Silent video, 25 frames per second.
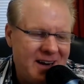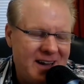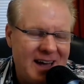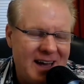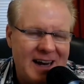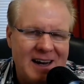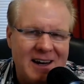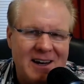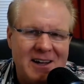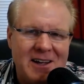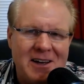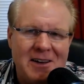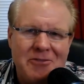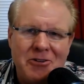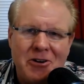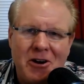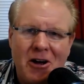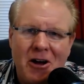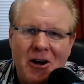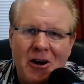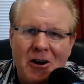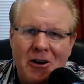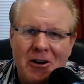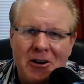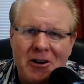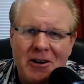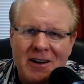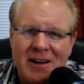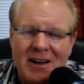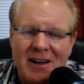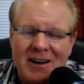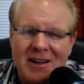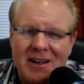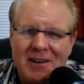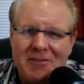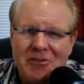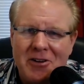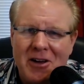I love your heart. I
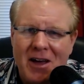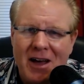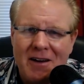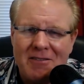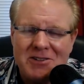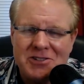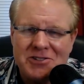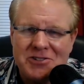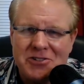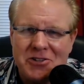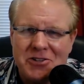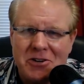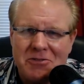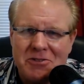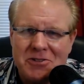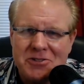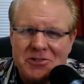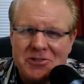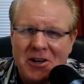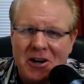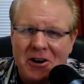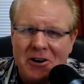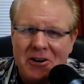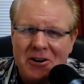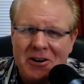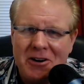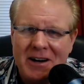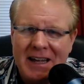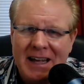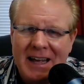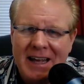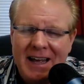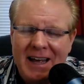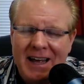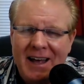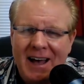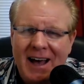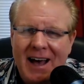love you have a servant's heart.
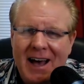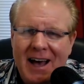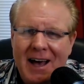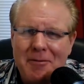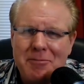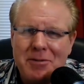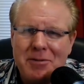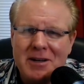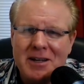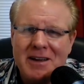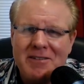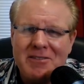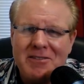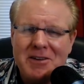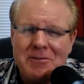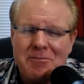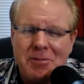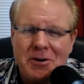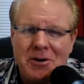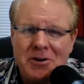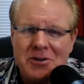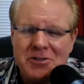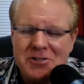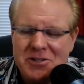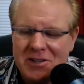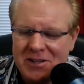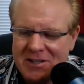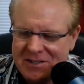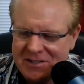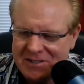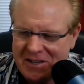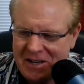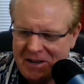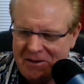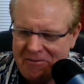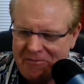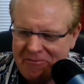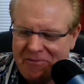I believe that birds of the
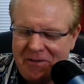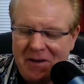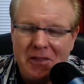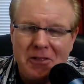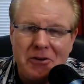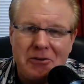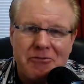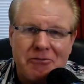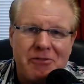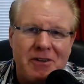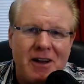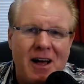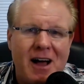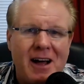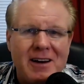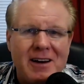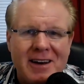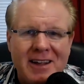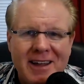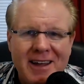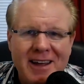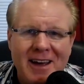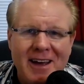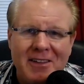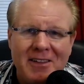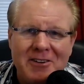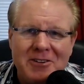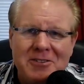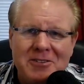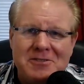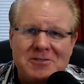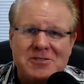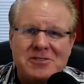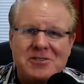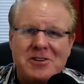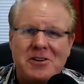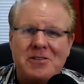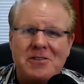same feather flock together.
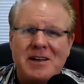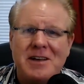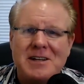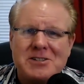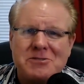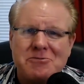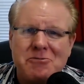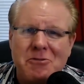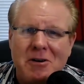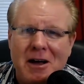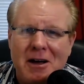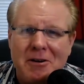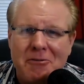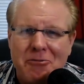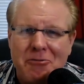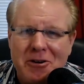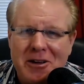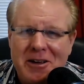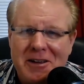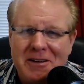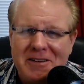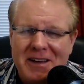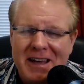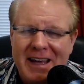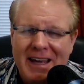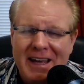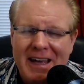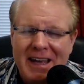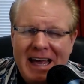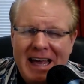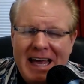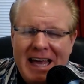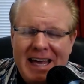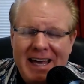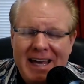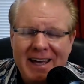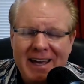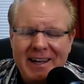So Absolutely. that's why we
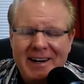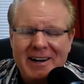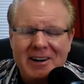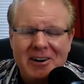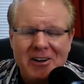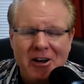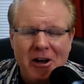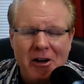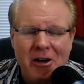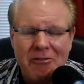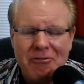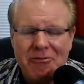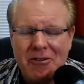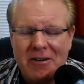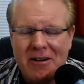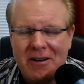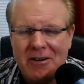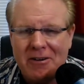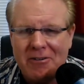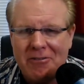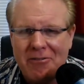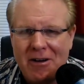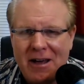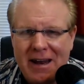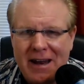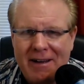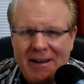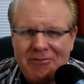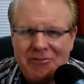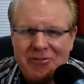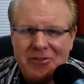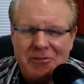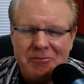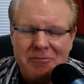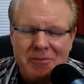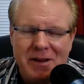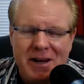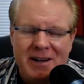hit it off uh, right
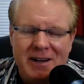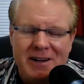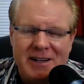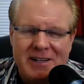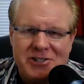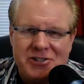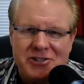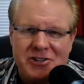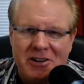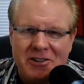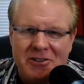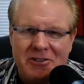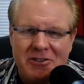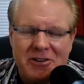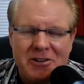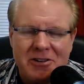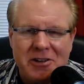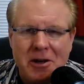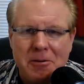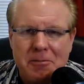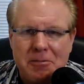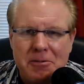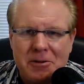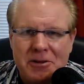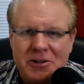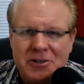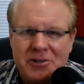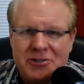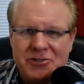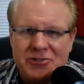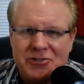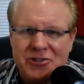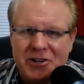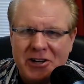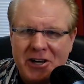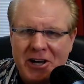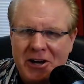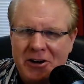after meeting each other a couple of
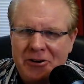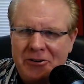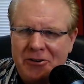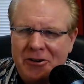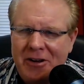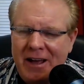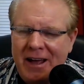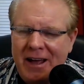years ago.